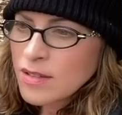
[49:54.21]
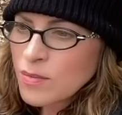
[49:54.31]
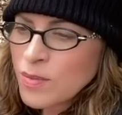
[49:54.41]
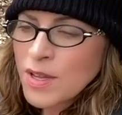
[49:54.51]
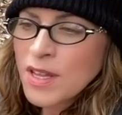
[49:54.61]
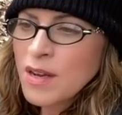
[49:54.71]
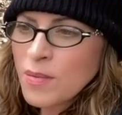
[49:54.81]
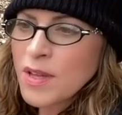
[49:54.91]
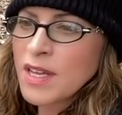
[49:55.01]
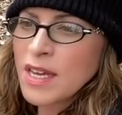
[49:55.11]
really,
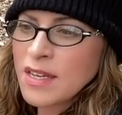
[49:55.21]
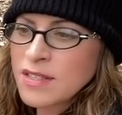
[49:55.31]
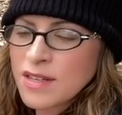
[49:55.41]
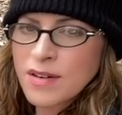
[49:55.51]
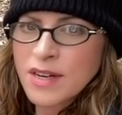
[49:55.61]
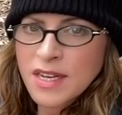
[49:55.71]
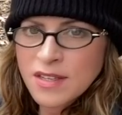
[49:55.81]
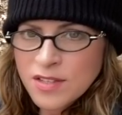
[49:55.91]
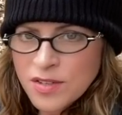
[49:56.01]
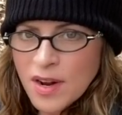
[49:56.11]
really serious
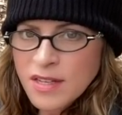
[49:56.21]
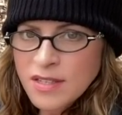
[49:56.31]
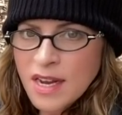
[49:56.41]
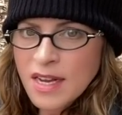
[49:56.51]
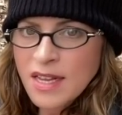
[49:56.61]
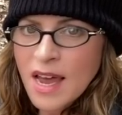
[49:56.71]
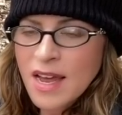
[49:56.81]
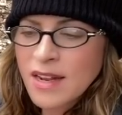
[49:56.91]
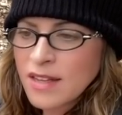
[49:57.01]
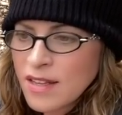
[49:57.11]
stress like
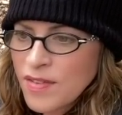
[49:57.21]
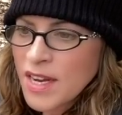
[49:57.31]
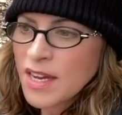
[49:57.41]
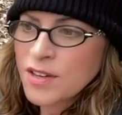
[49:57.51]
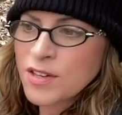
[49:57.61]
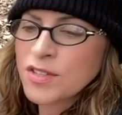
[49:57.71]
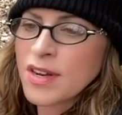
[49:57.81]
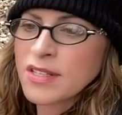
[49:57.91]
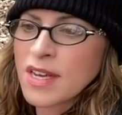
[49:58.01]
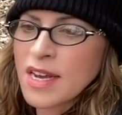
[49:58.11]
that and living under
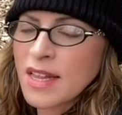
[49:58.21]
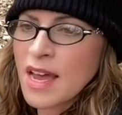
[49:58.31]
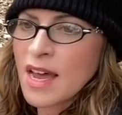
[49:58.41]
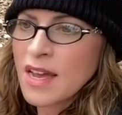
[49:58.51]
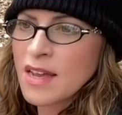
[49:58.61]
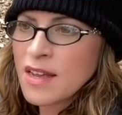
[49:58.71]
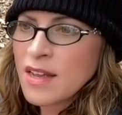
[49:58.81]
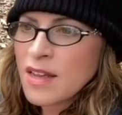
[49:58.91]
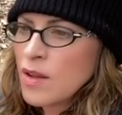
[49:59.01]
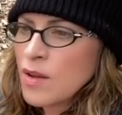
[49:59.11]
stress like that
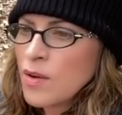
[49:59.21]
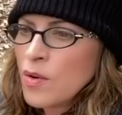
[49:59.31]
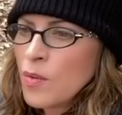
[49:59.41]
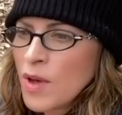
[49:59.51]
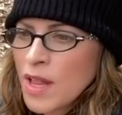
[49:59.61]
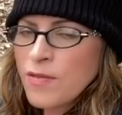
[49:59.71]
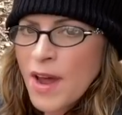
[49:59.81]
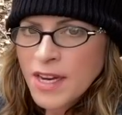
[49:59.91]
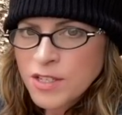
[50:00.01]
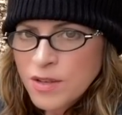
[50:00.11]
will
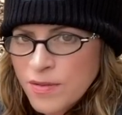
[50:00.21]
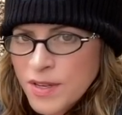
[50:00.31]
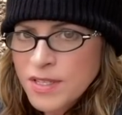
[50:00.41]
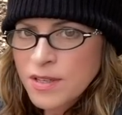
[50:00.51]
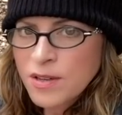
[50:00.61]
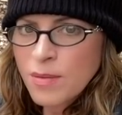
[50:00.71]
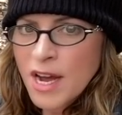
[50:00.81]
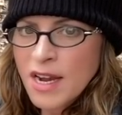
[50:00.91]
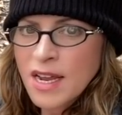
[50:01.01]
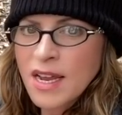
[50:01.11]
affect your physical
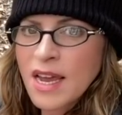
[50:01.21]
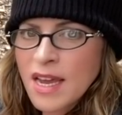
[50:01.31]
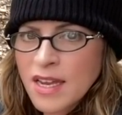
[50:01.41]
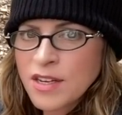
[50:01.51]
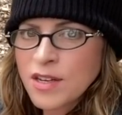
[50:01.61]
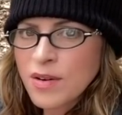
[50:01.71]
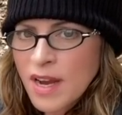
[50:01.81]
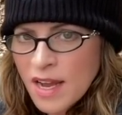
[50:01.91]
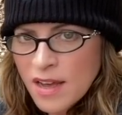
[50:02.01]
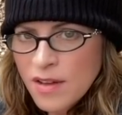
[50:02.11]
body and your
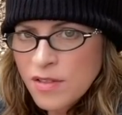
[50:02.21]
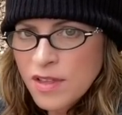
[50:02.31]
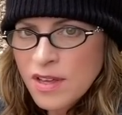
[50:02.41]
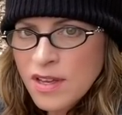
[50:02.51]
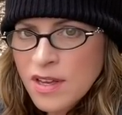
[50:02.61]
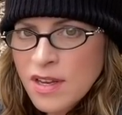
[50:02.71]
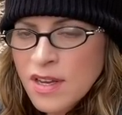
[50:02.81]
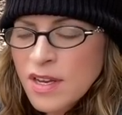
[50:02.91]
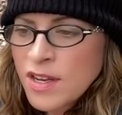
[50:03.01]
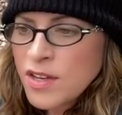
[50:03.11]
health.
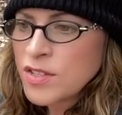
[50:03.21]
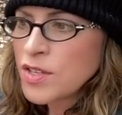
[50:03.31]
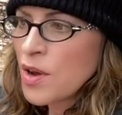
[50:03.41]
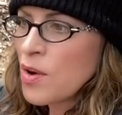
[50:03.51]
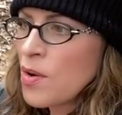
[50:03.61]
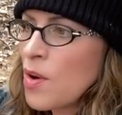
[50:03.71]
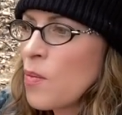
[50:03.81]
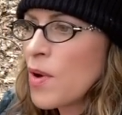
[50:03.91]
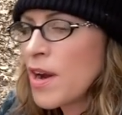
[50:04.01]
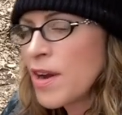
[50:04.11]
So
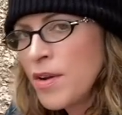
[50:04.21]
wear you